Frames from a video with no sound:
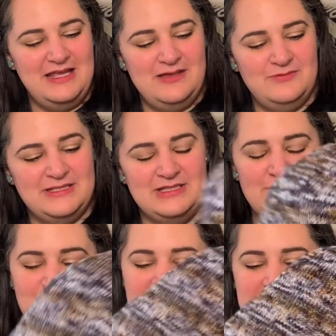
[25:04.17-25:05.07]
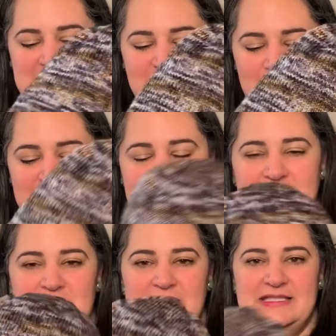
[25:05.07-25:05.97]
it was super easy for me to
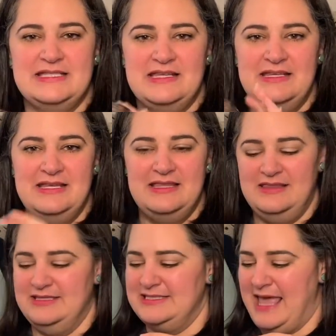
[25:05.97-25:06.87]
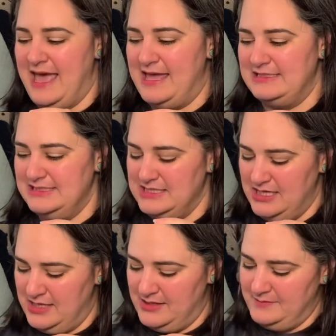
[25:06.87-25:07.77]
just knit this hat.
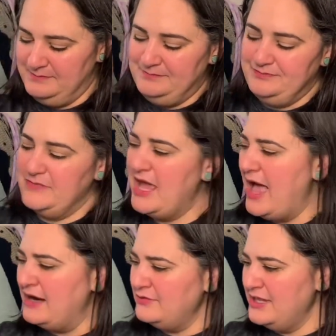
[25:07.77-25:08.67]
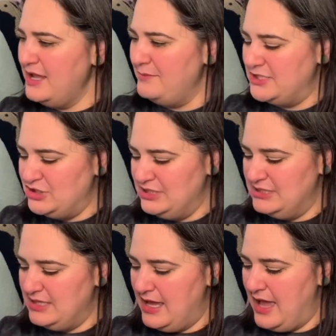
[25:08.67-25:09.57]
I don't think I mentioned,
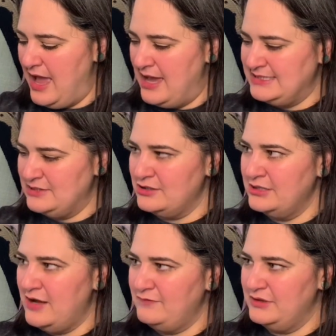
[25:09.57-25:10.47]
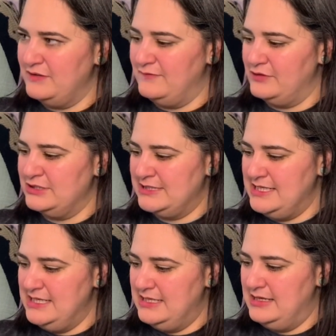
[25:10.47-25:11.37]
I started off with the first
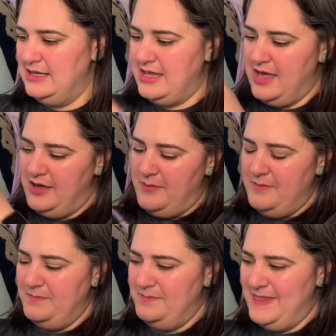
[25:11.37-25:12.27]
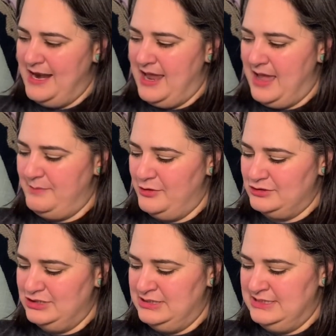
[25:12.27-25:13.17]
skein that I
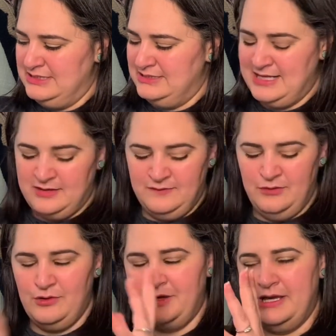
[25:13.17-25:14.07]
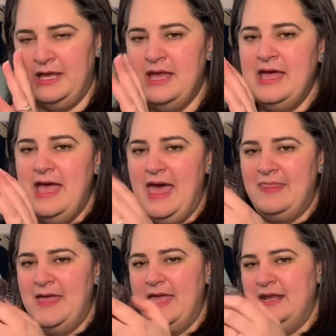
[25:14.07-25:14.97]
purchased down in Florida, and
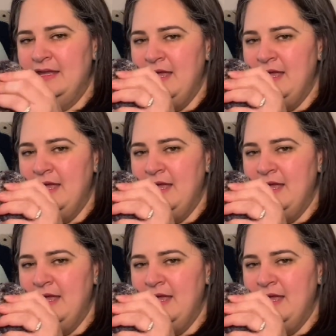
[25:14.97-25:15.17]
then